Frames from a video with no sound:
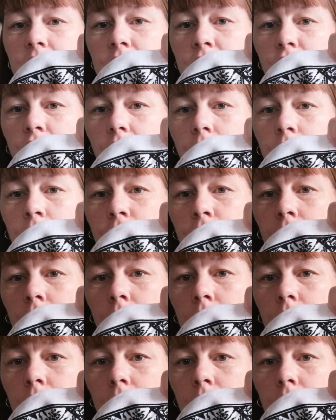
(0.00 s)
this off,
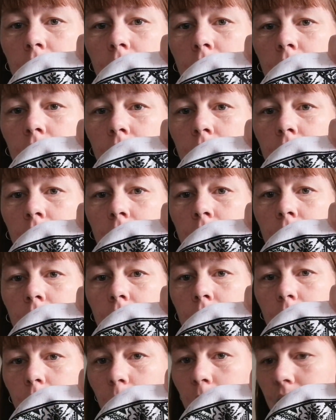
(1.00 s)

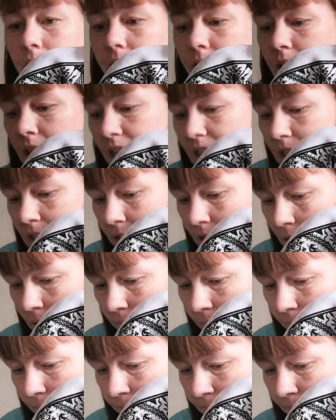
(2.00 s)
whatever that is.